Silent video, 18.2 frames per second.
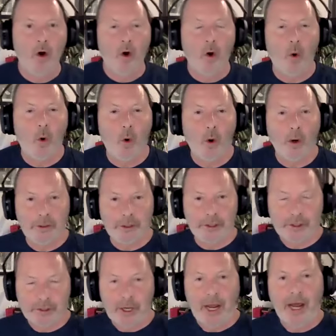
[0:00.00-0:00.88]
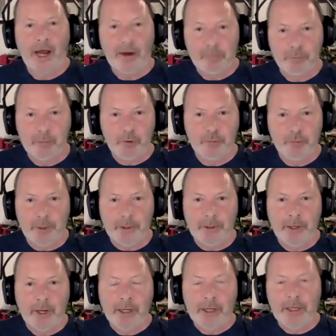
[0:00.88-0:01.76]
or just to have movement.
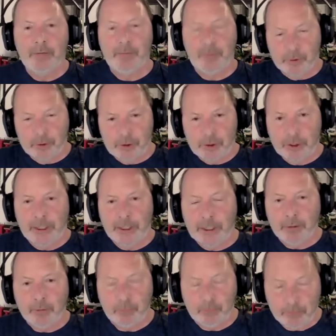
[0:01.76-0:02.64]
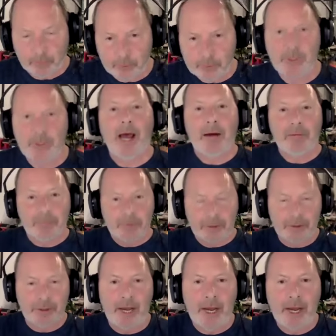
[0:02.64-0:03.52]
If you're sitting, you first have to
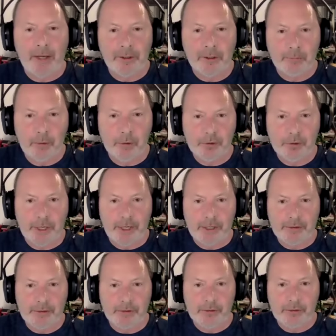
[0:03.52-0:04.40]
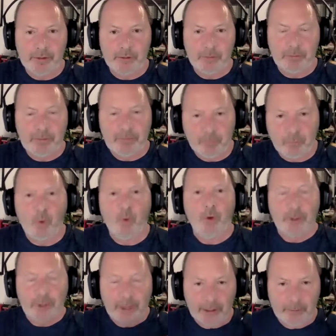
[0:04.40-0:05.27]
stand in most cases
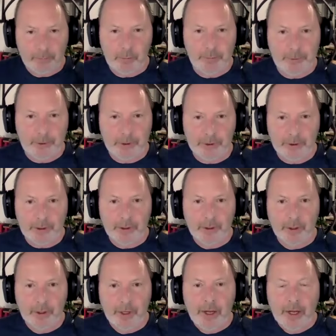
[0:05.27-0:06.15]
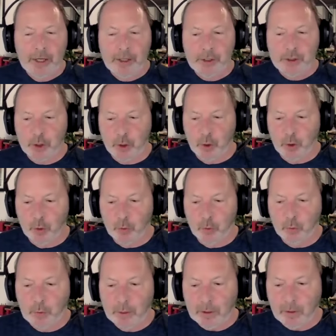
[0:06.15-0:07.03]
before you get mobility. So
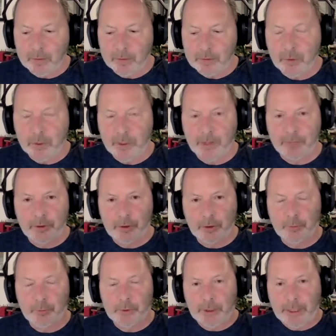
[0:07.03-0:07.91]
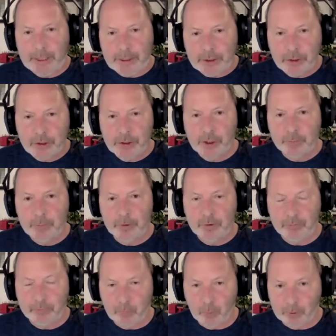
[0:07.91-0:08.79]
we always want to have a good relationship with
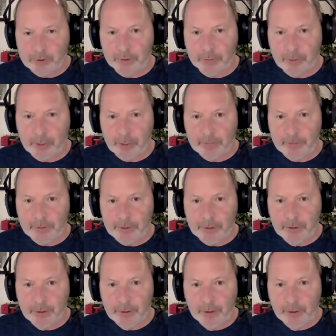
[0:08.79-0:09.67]
the force of gravity.